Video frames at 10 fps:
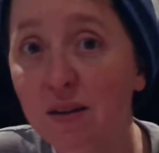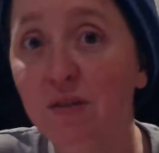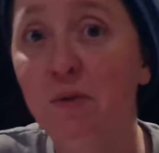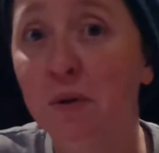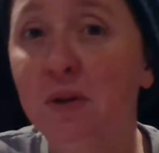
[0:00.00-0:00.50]

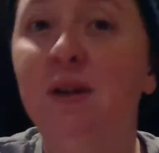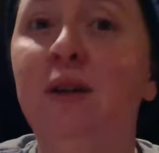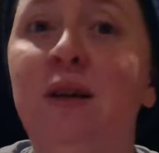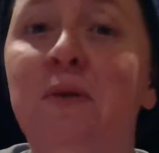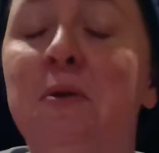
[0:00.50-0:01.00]

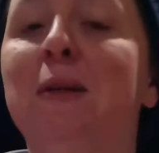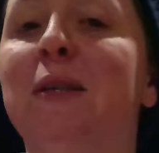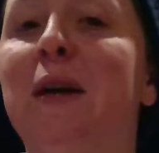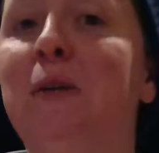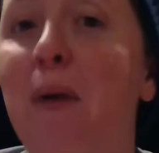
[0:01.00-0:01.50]
unfortunately, which
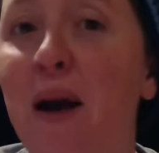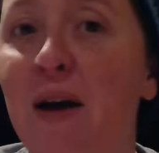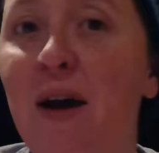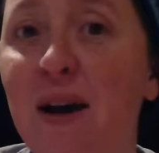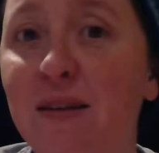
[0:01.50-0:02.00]
means I don't
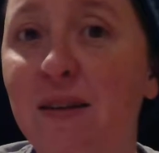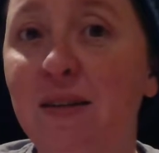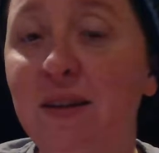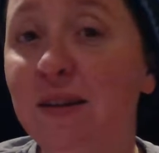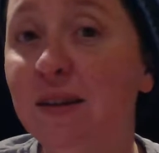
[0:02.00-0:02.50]
have
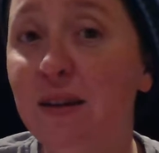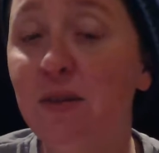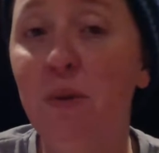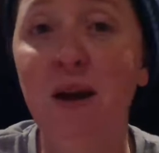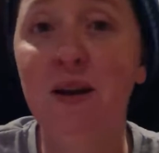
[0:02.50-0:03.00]
access easily
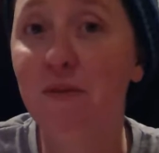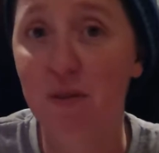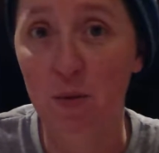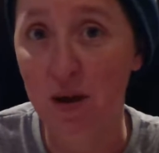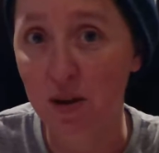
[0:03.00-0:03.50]
to any of
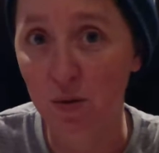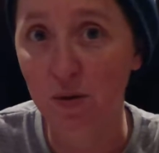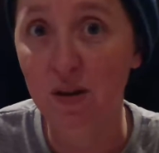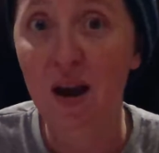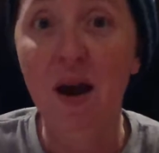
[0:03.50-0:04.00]
their
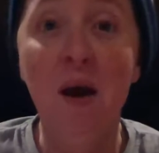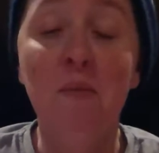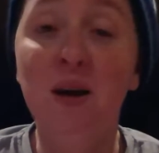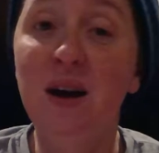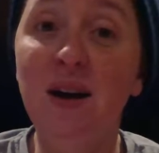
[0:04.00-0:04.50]
manuals,
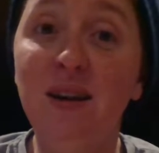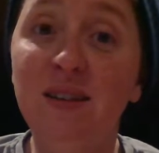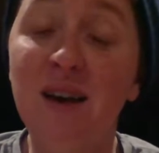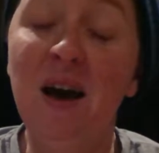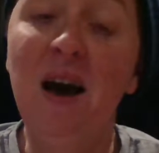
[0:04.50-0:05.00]
because